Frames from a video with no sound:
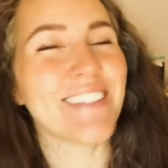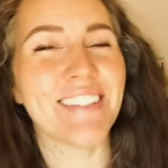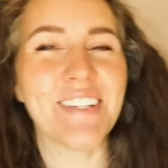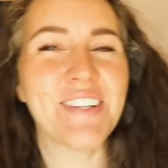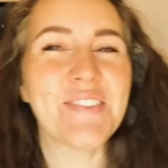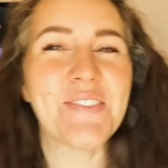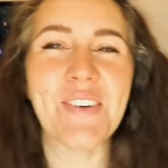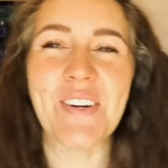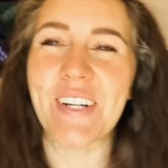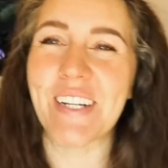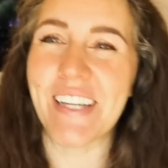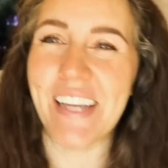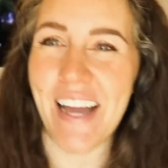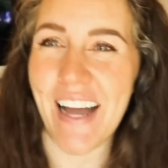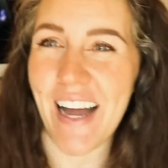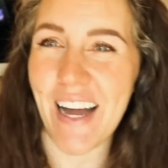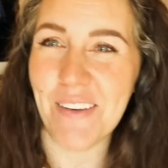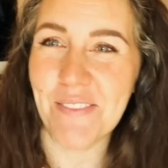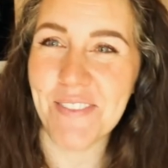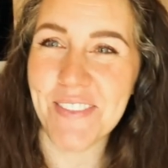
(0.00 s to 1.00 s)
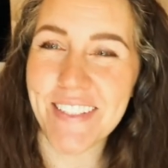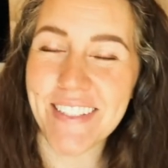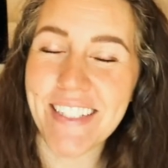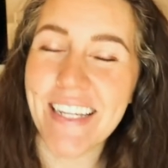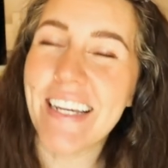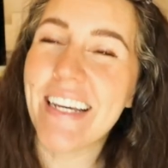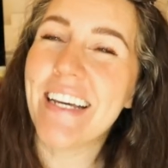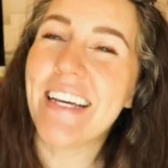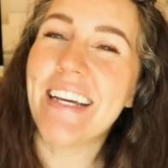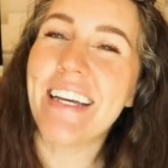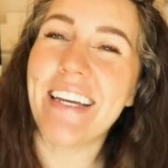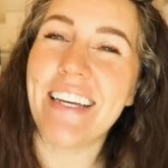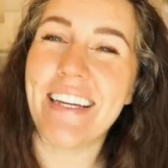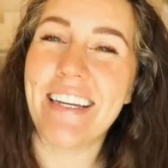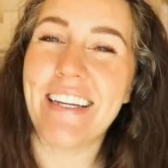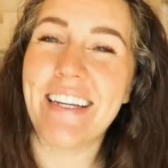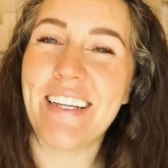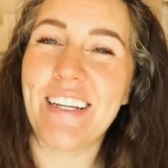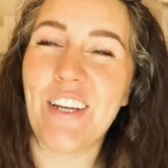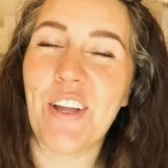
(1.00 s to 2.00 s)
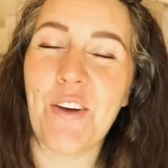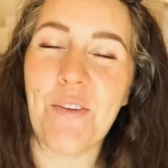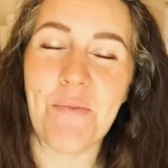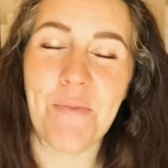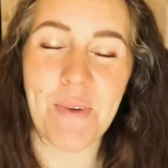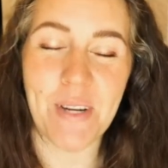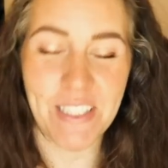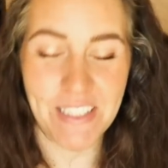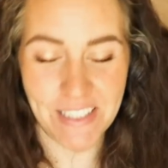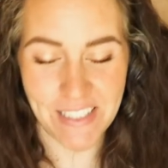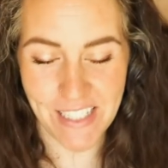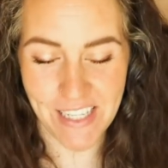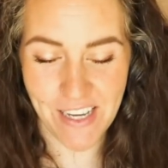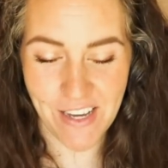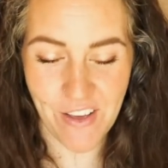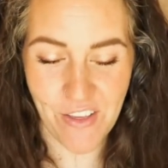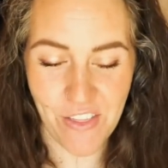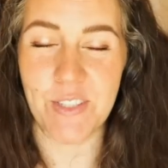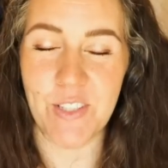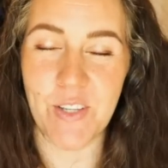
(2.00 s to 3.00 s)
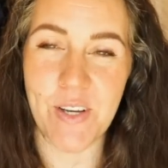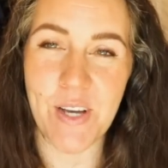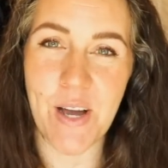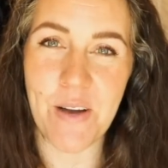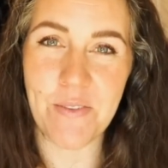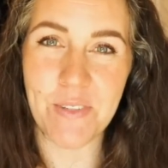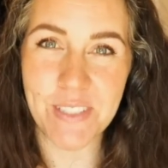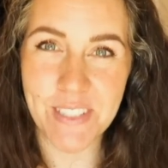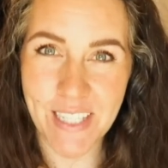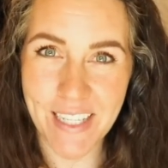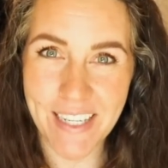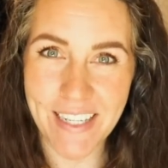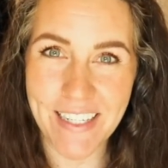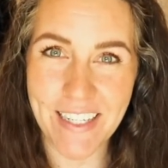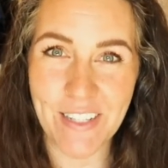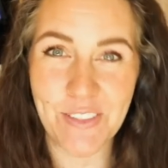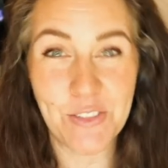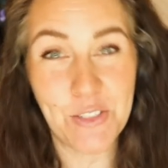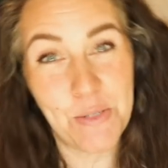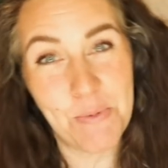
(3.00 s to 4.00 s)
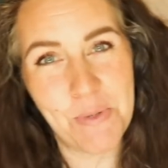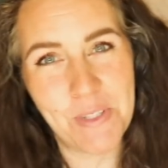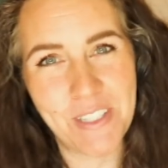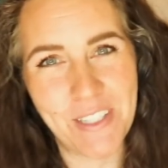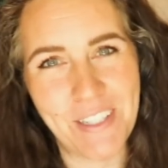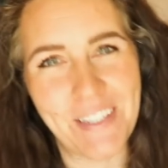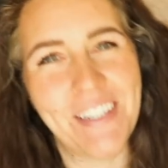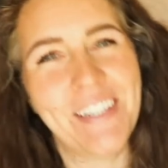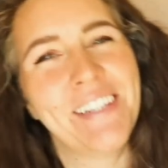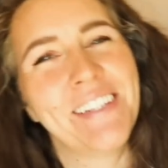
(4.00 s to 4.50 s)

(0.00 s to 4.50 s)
No more gaps in my teeth. So I got one taken out, two put in.